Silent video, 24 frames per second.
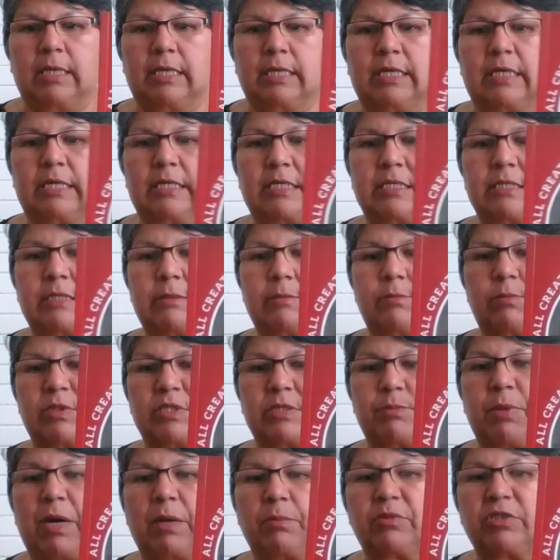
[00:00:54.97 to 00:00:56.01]

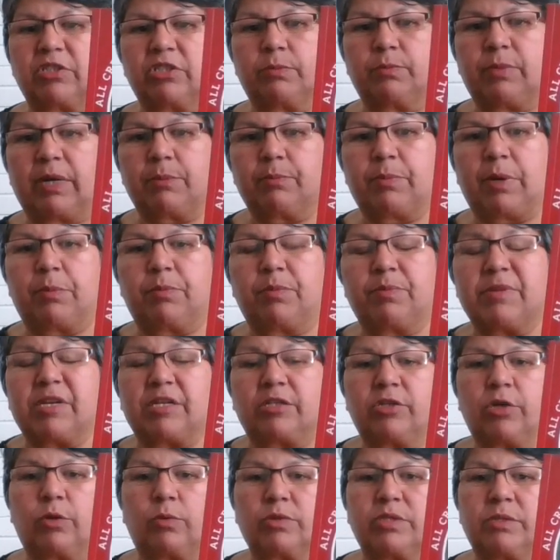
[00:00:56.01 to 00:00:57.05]
was published by
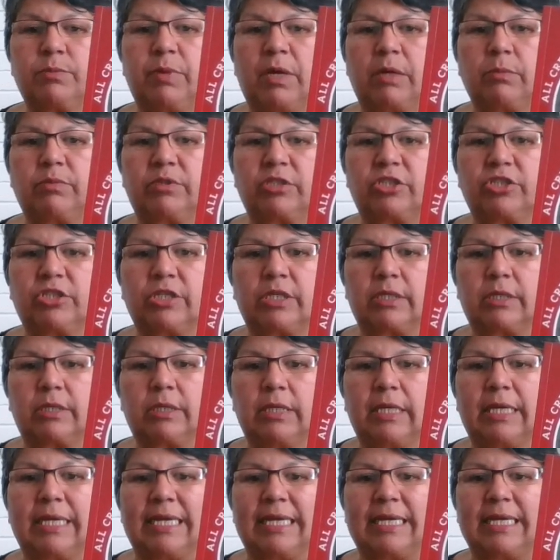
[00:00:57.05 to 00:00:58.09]
Peppermint Toast
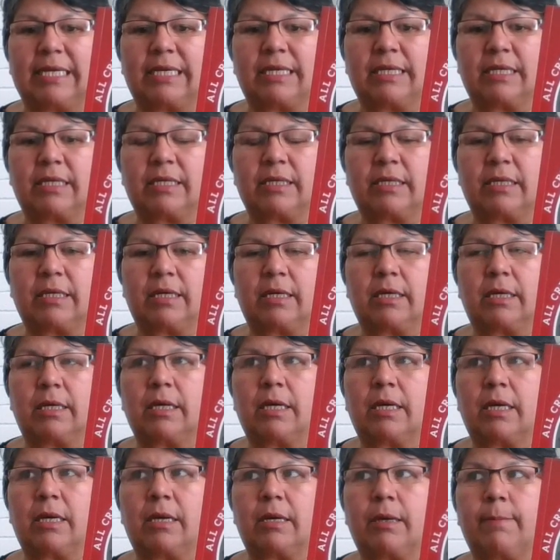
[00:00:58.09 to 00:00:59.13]
Publishing in
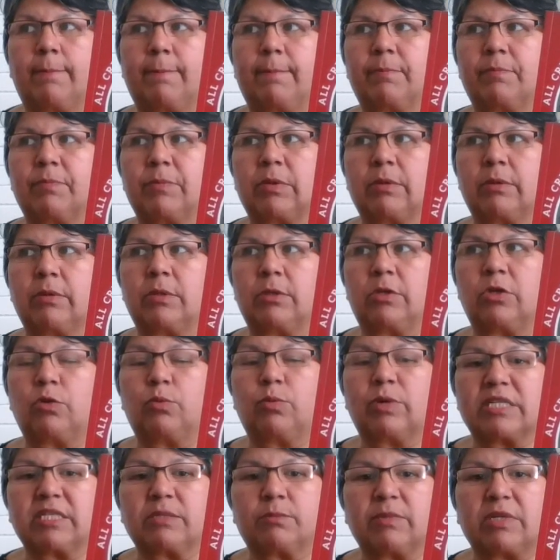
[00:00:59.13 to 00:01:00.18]
New
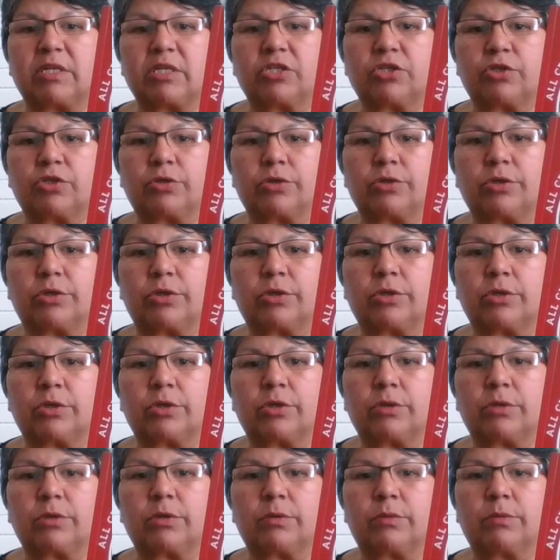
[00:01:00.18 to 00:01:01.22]
Westminster,
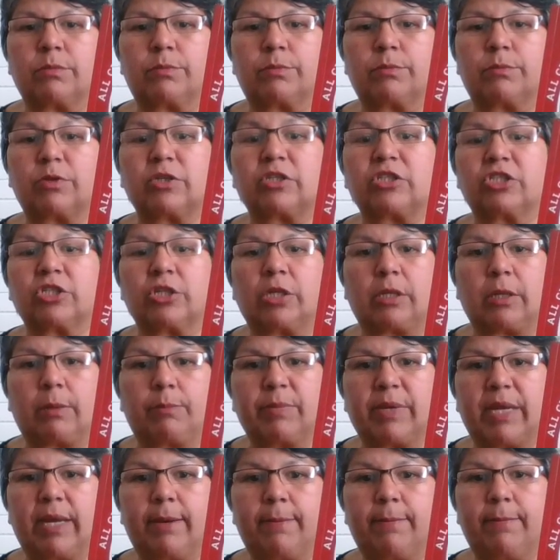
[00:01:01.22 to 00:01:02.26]
British
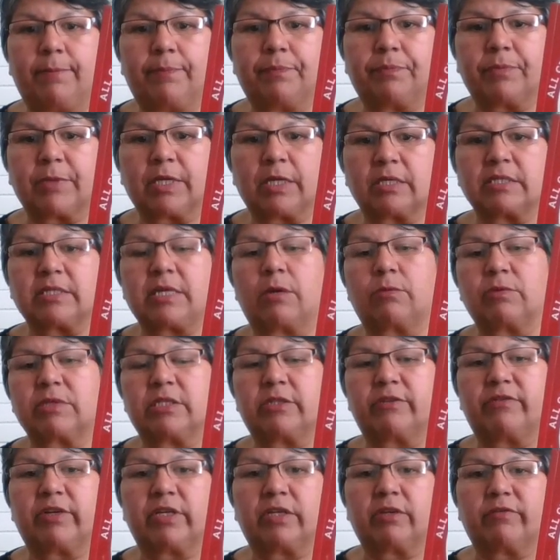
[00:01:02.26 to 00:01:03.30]
Columbia, because I was
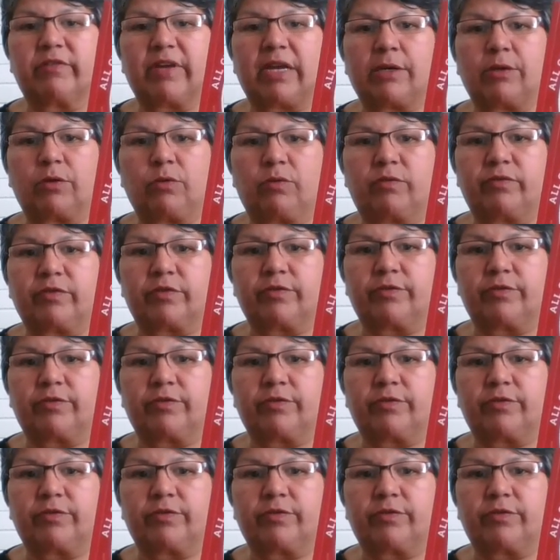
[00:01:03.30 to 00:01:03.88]
living in Vancouver